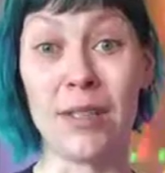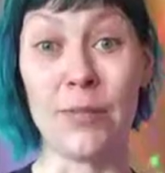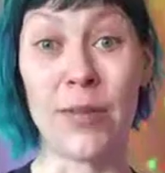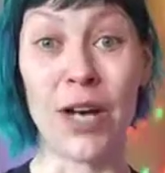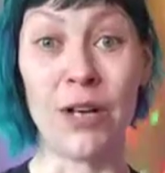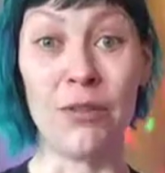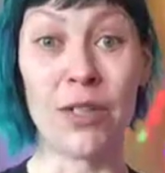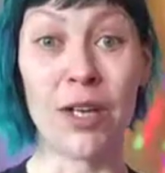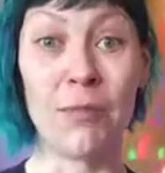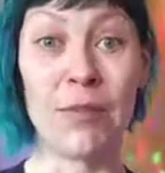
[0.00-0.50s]

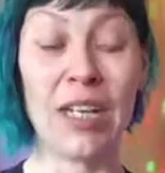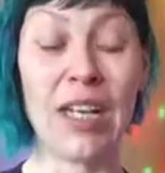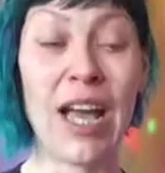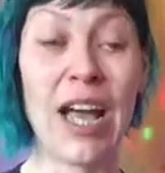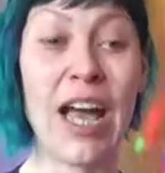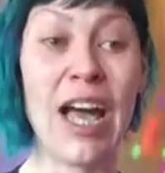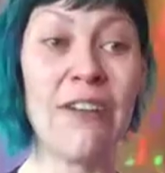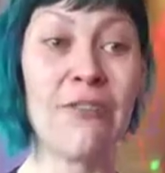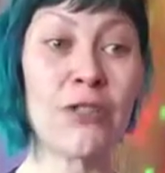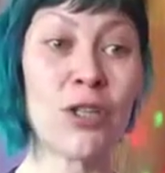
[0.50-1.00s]
about. I mean, I
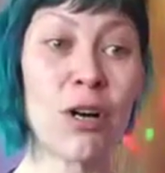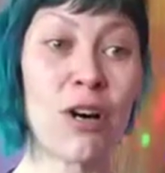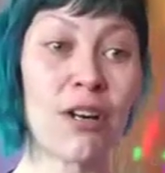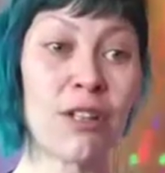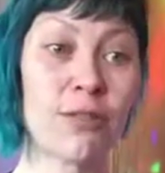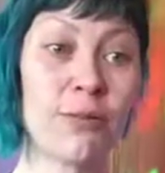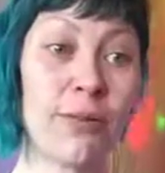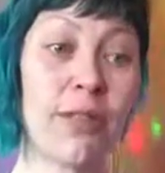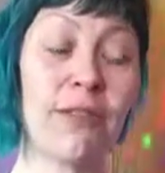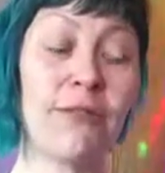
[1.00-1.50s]
have
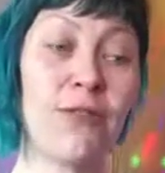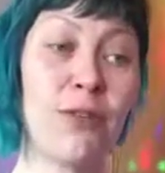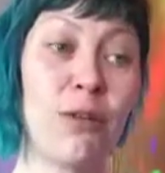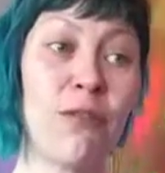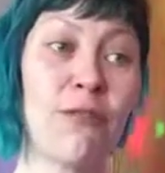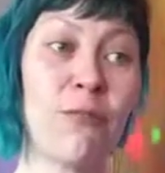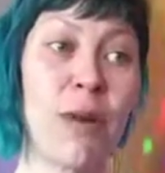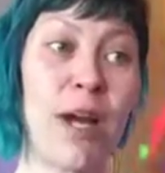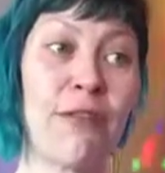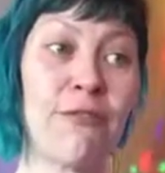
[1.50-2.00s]
talked with a few
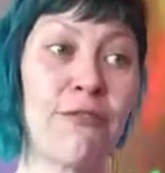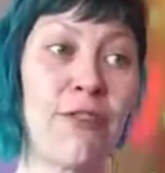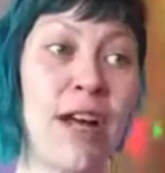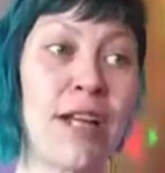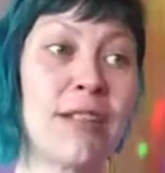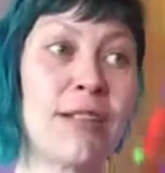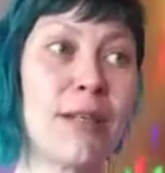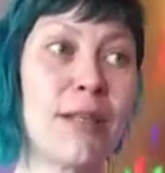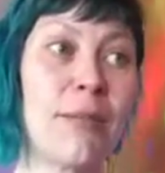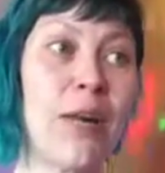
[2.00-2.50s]
of my
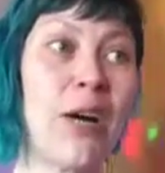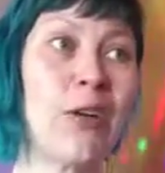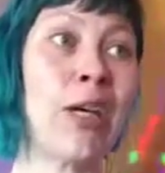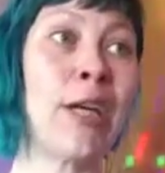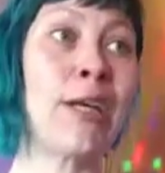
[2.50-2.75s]
friends about